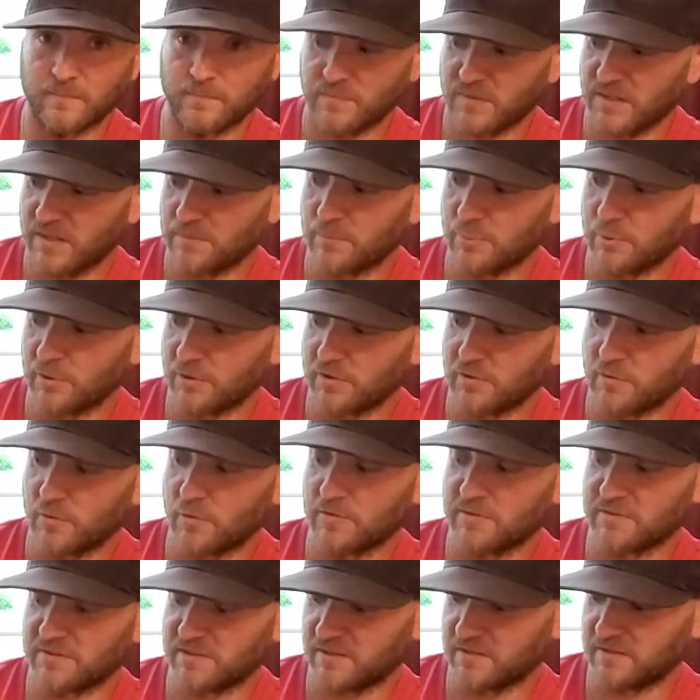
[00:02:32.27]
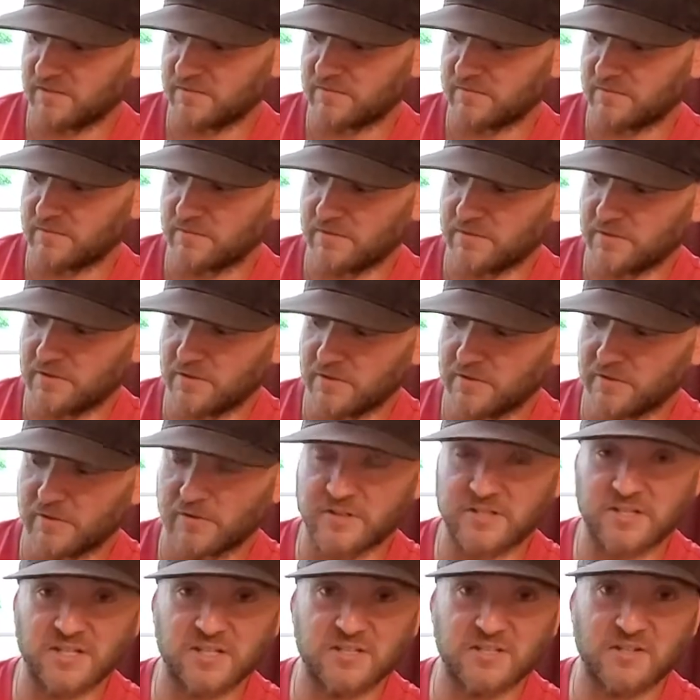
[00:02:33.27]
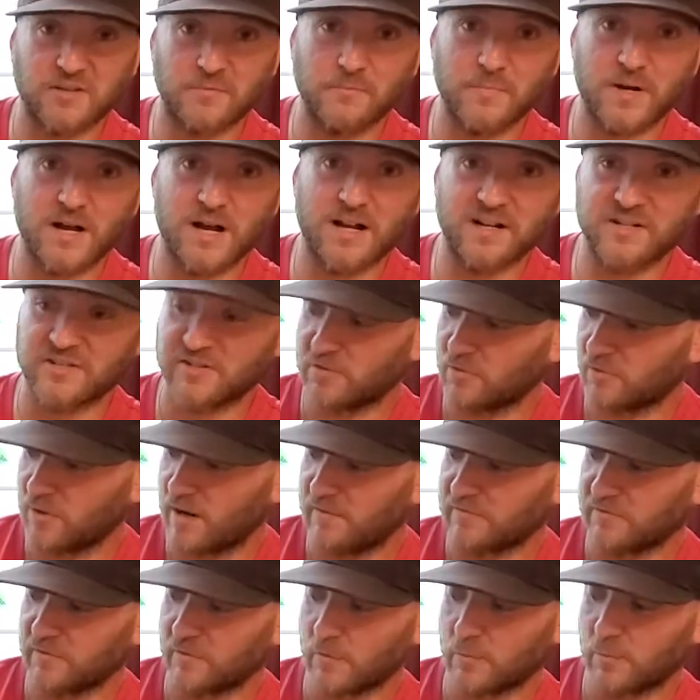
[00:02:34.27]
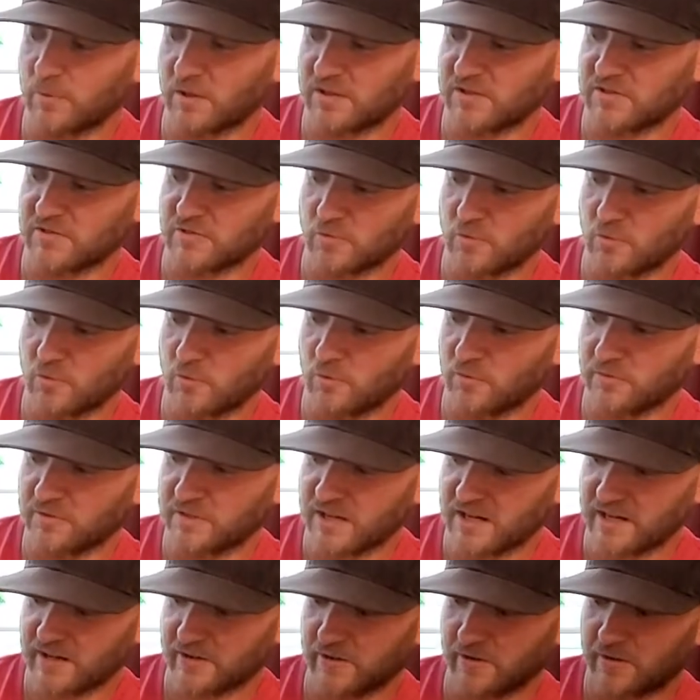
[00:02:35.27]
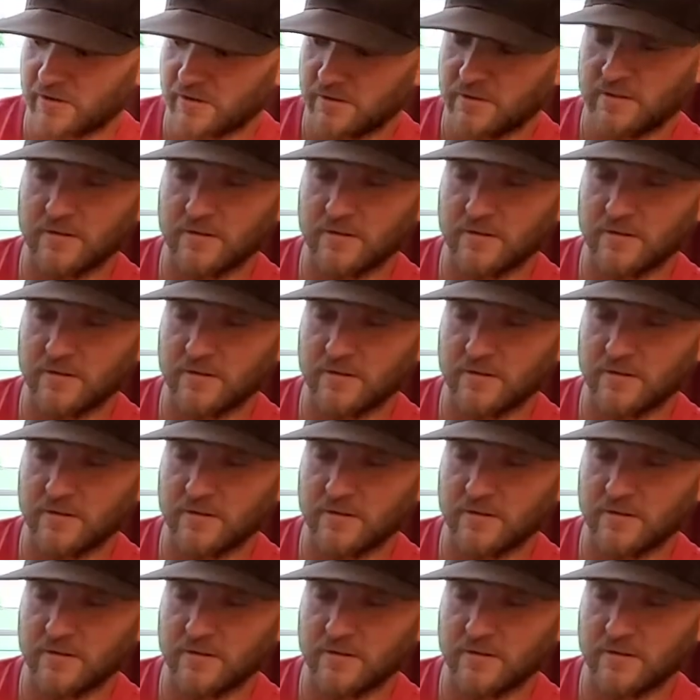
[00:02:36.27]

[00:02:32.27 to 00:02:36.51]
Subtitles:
and put it on to your existing box. You don't have to replace your whole entire